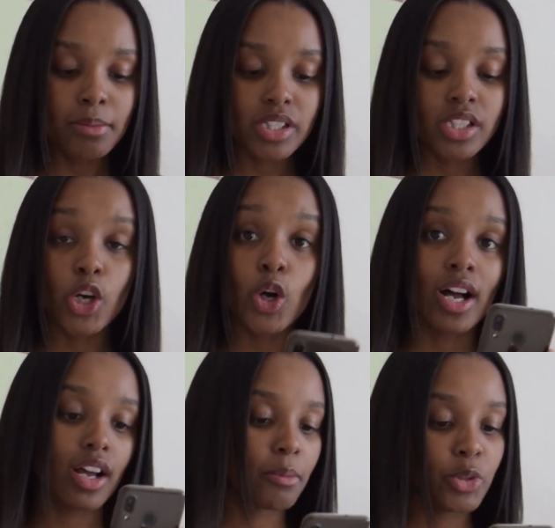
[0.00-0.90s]

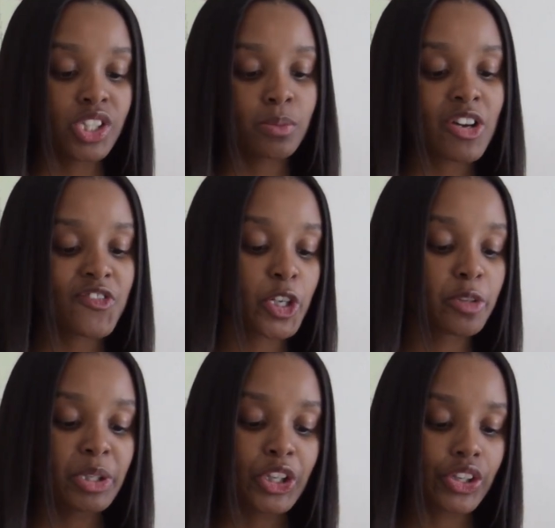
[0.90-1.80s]
So I'm using my
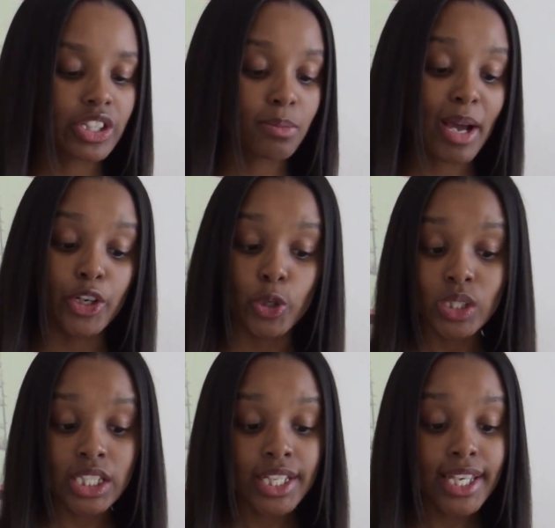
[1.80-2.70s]
phone because my
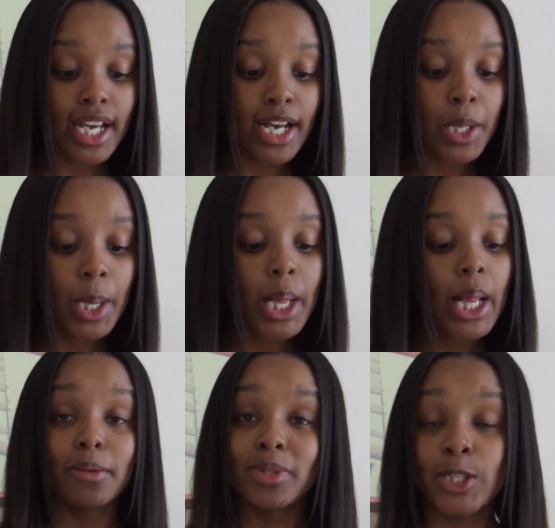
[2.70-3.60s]
notes are here,